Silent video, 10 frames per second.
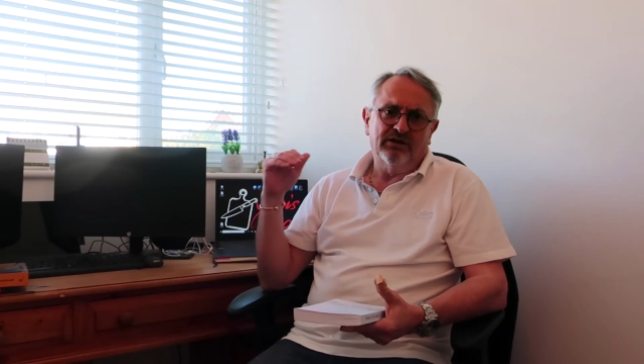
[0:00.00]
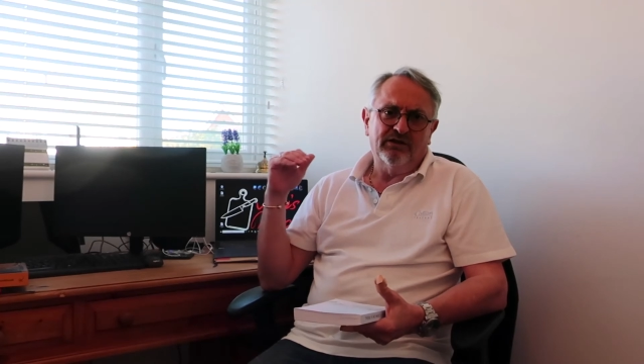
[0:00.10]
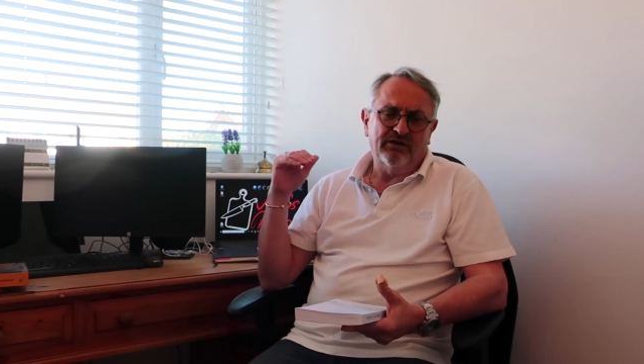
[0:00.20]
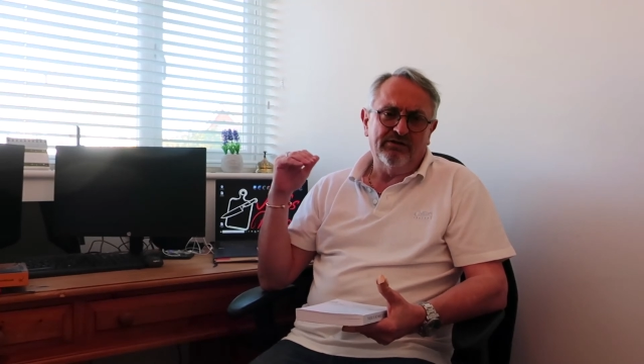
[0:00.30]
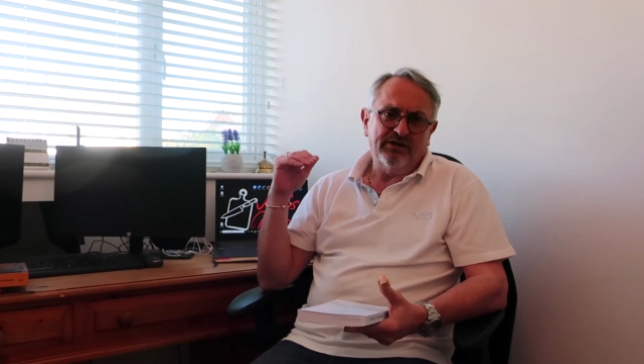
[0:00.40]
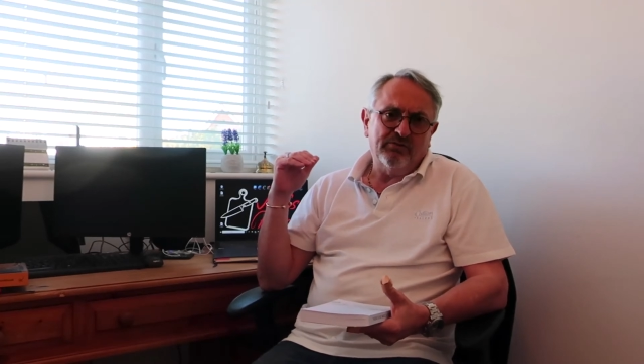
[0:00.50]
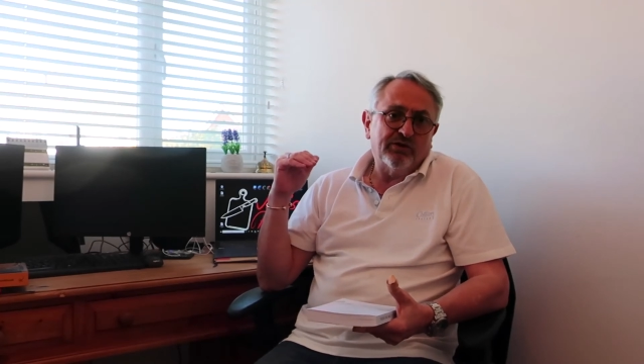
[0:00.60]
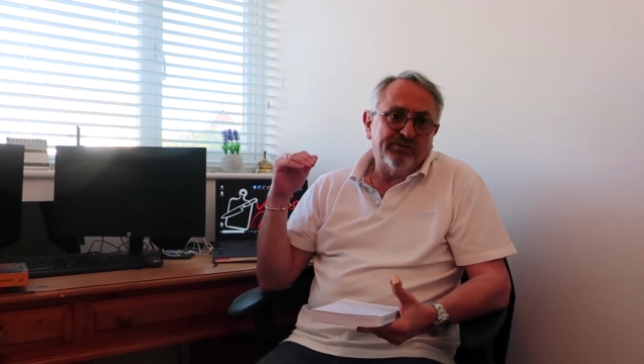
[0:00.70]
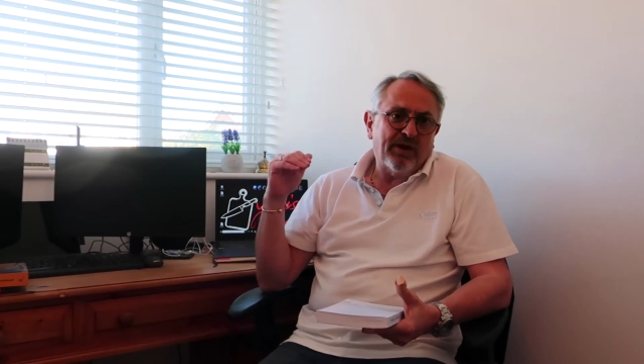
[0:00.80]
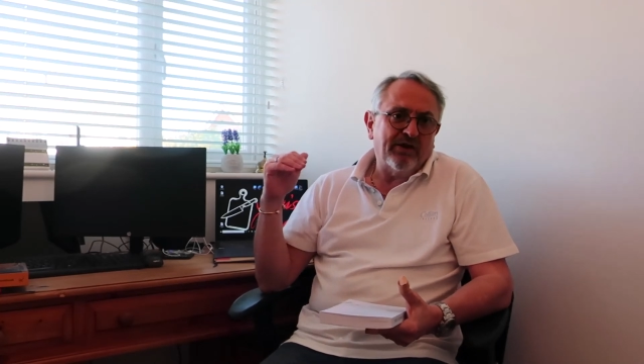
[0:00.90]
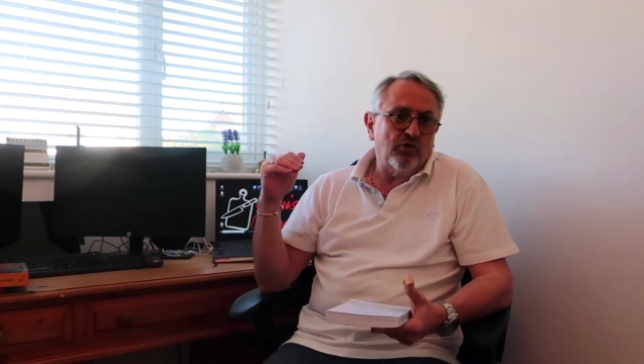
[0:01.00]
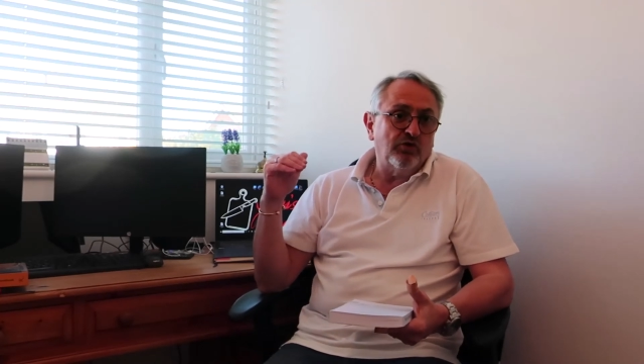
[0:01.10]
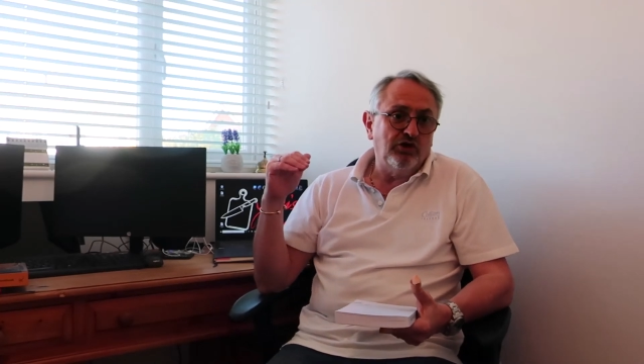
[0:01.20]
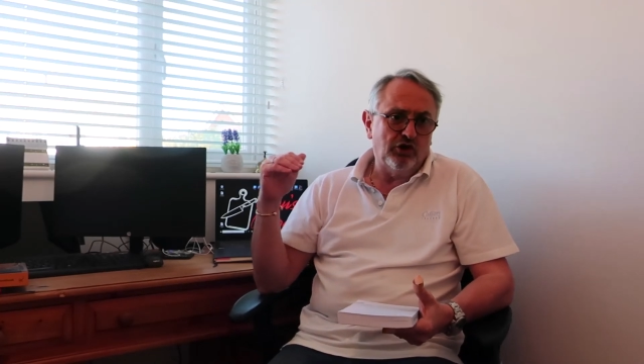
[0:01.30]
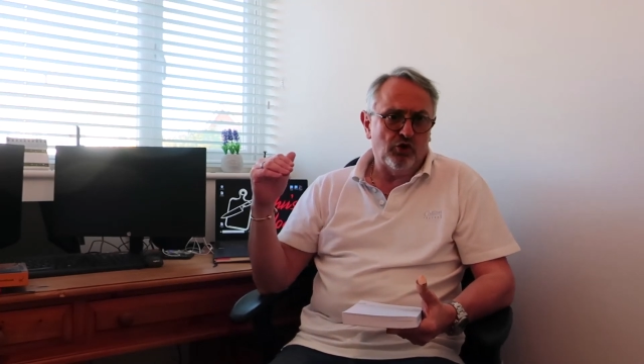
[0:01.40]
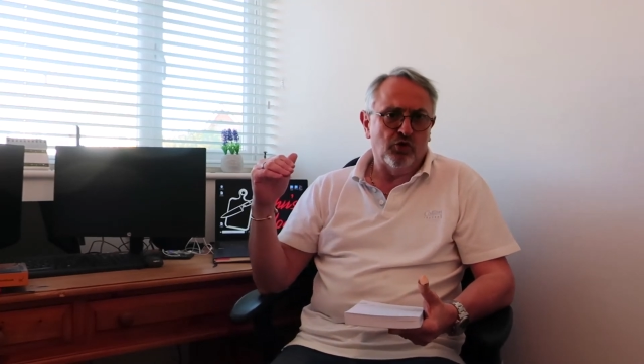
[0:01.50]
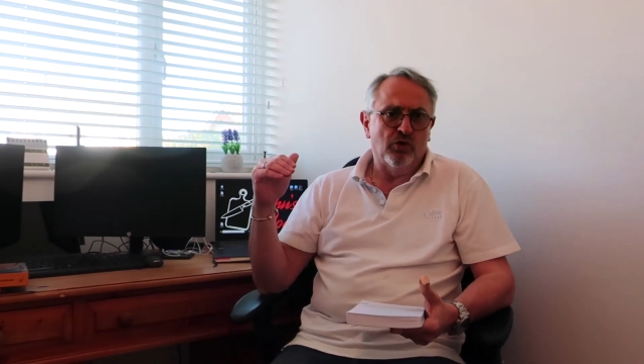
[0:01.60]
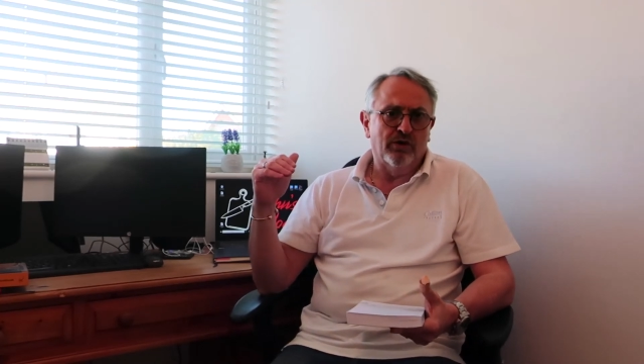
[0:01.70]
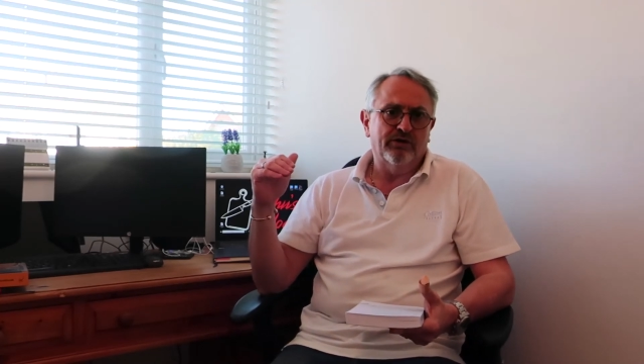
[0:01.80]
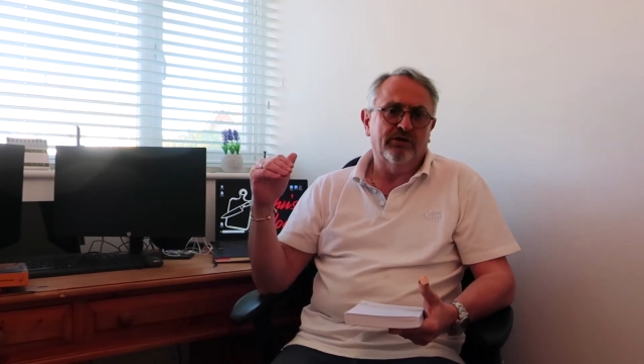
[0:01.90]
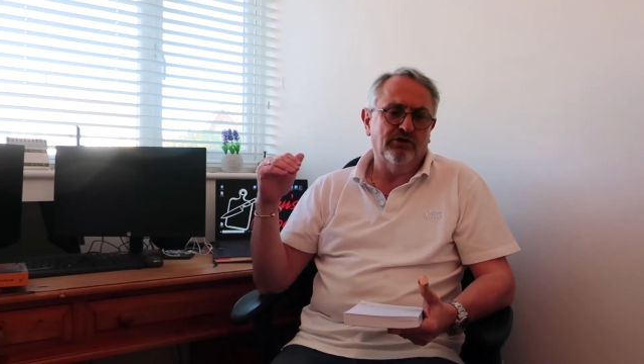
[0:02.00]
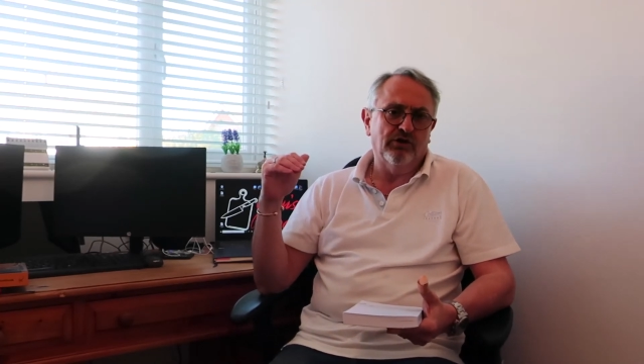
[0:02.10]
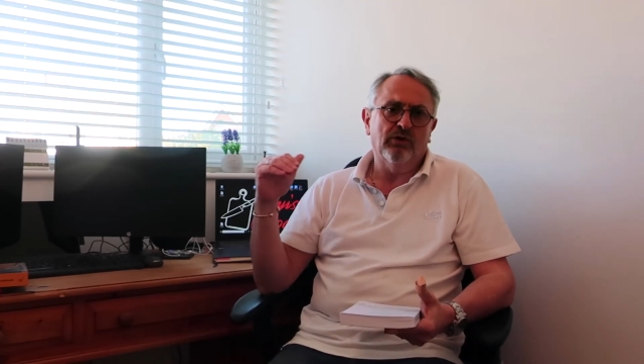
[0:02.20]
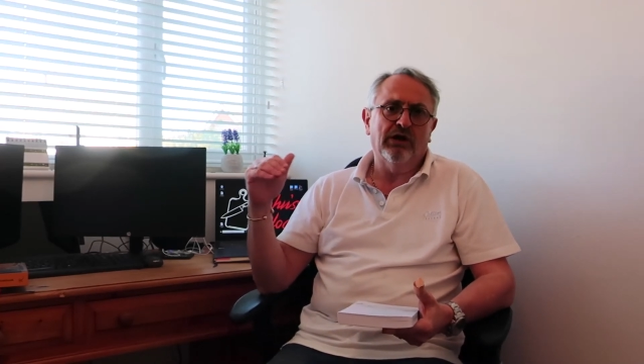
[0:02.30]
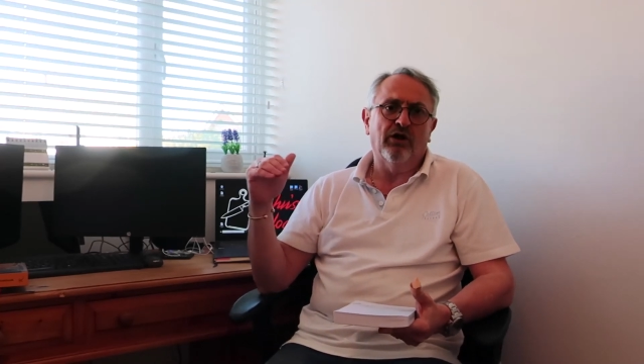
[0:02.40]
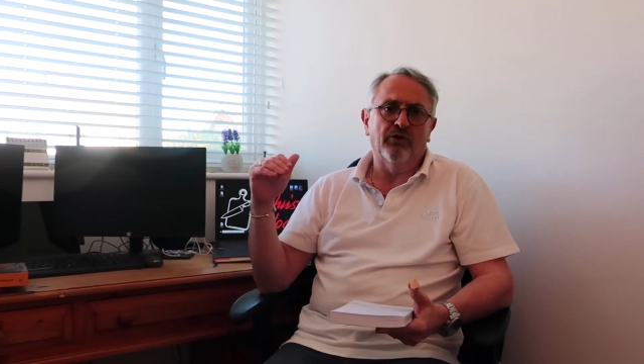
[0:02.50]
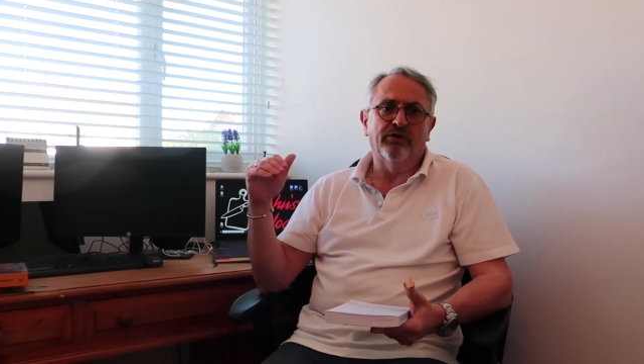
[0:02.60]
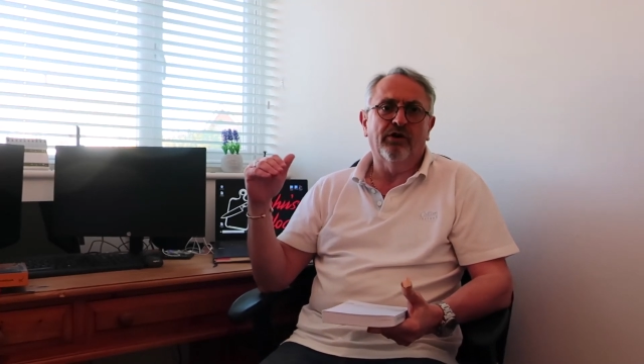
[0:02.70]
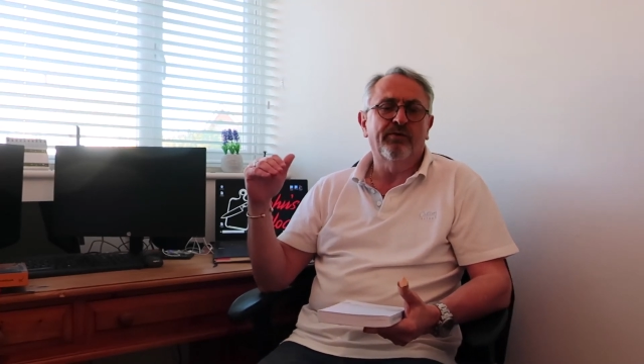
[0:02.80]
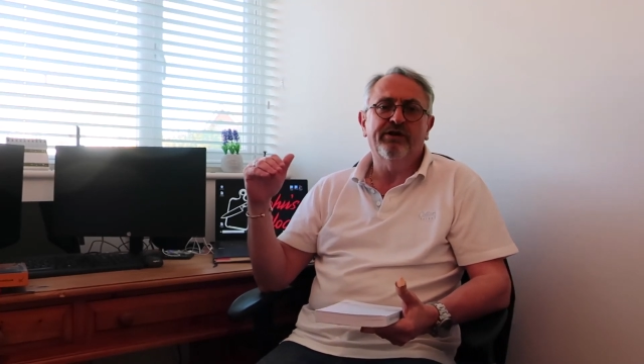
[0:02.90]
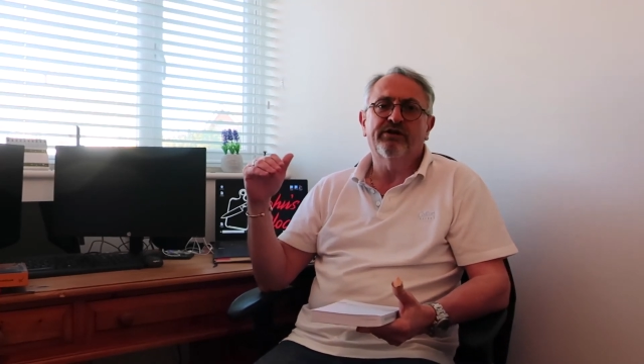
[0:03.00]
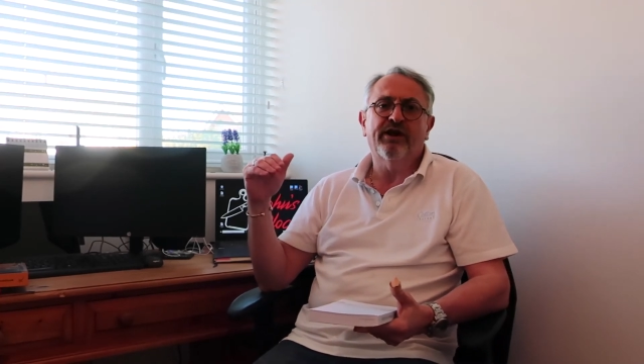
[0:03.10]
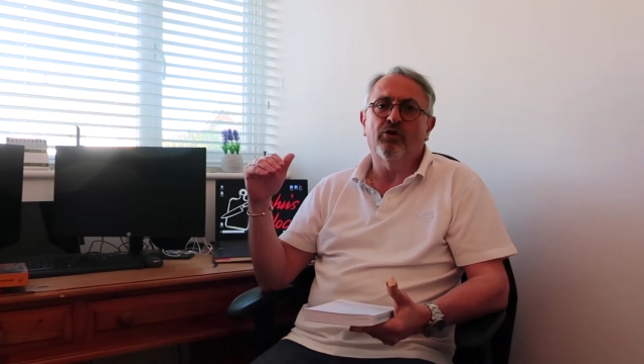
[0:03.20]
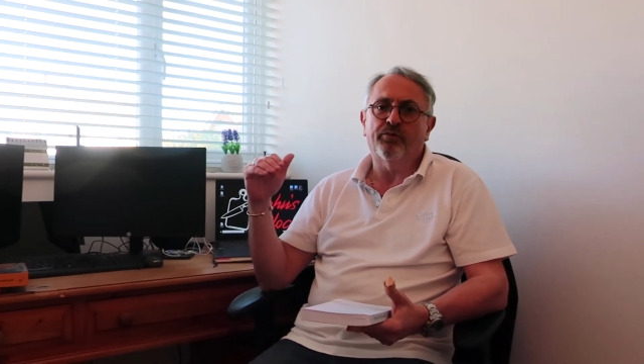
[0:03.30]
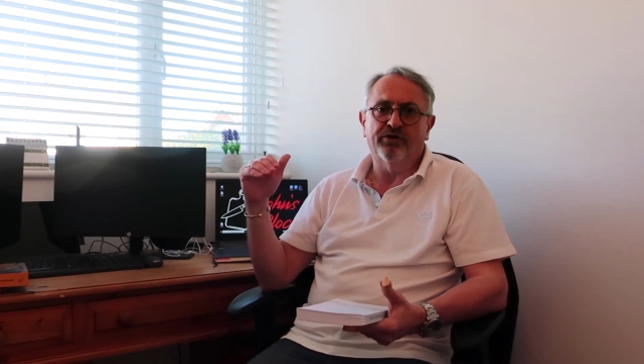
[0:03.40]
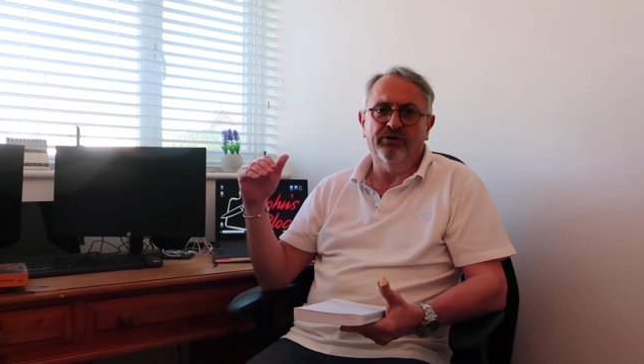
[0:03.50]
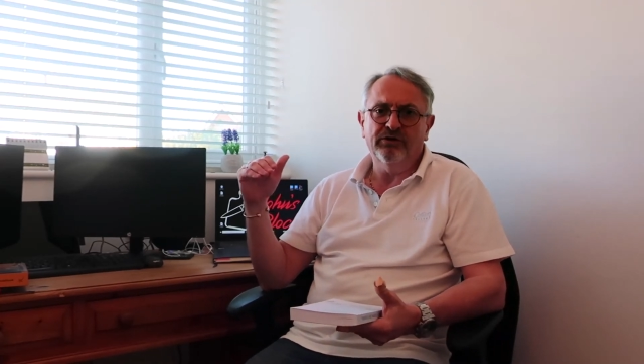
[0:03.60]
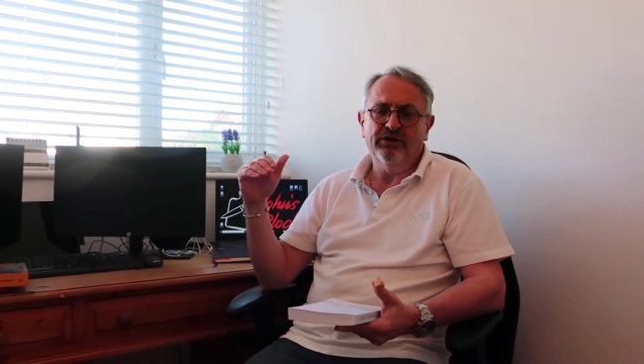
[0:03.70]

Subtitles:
It will depend on you and you alone. Nobody can help you.